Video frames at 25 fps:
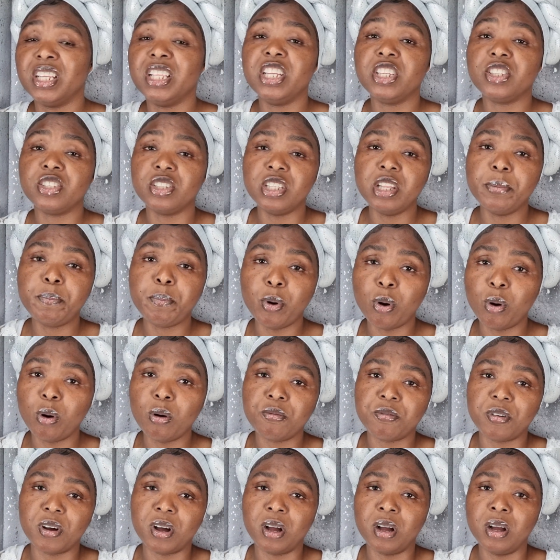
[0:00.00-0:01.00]
need to nip
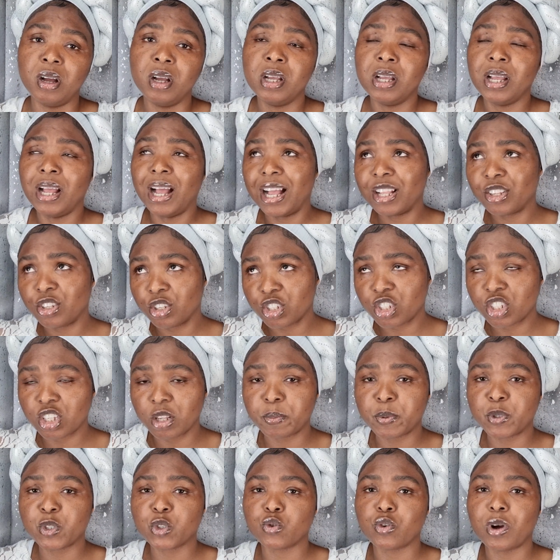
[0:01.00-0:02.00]
over and just
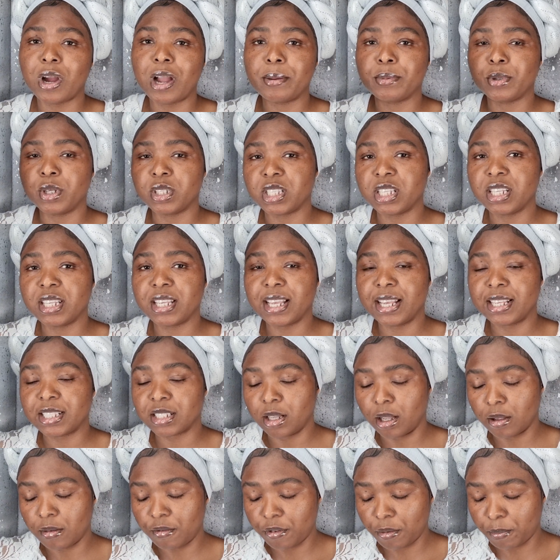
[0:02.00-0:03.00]
subscribe just in case
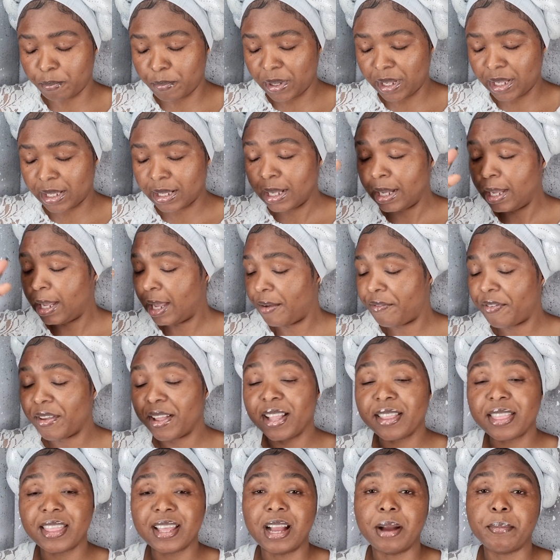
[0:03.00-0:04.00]
god forbid if
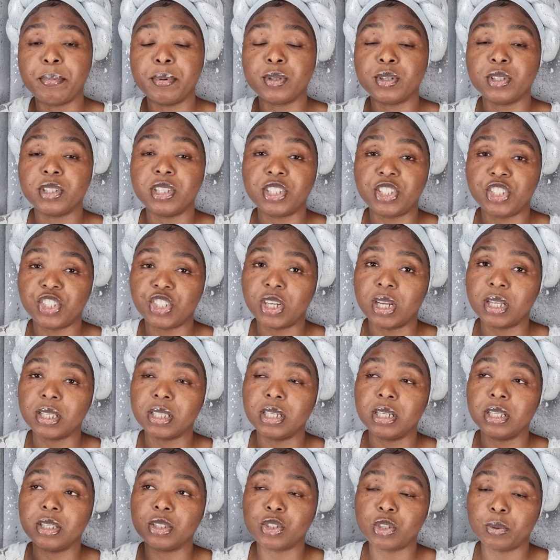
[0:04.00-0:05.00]
anything happened to this
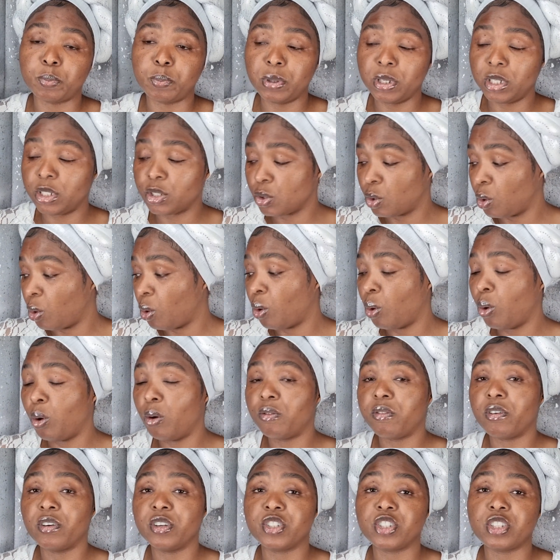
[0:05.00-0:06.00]
channel so please go
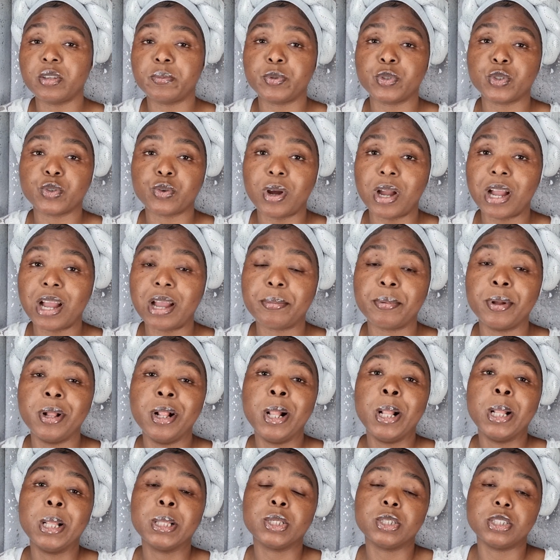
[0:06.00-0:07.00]
over and subscribe
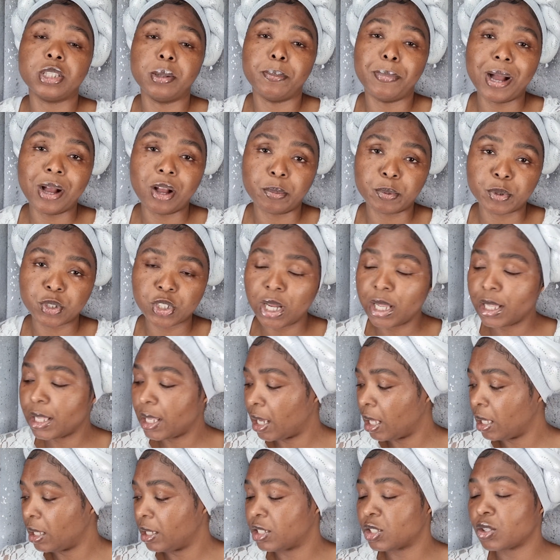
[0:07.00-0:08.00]
to the backup
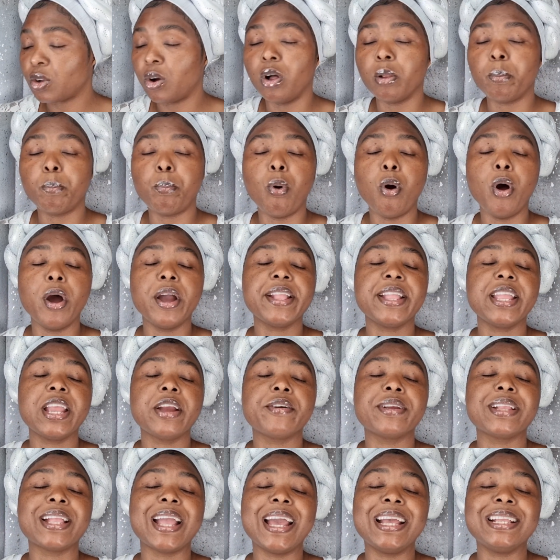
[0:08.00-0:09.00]
channel it's called
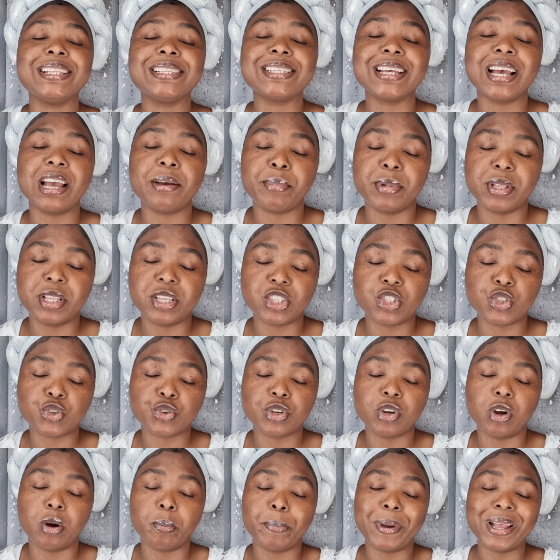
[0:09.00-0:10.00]
pioneering end time
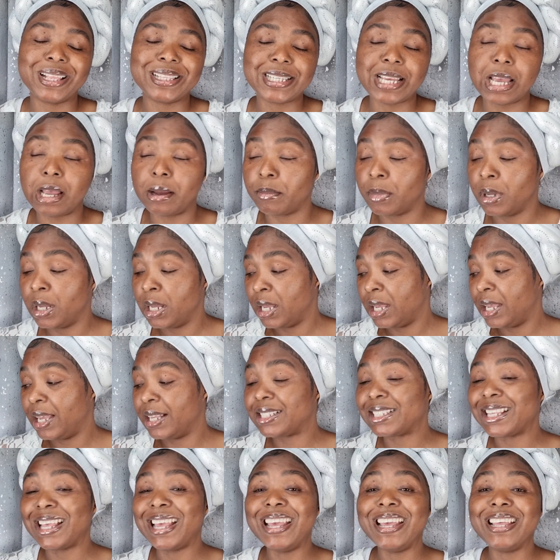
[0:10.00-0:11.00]
ministry or petem
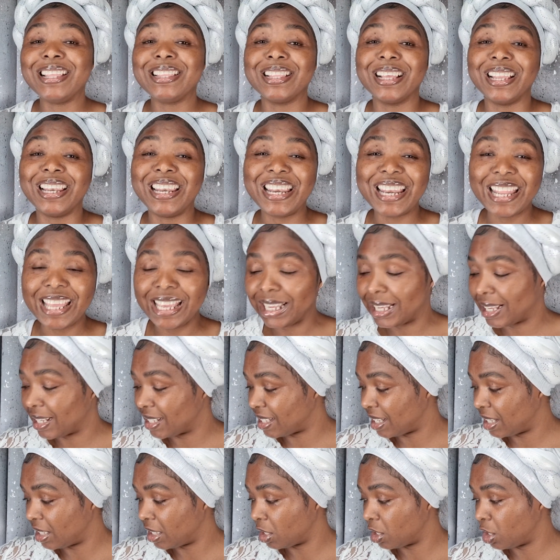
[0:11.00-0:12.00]
it's in the link
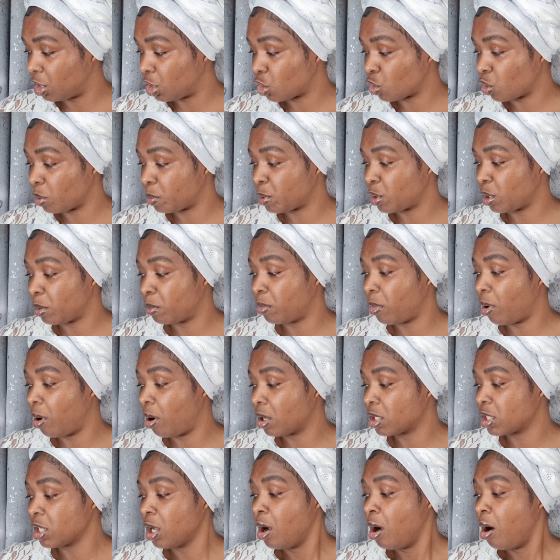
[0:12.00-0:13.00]
is in the description box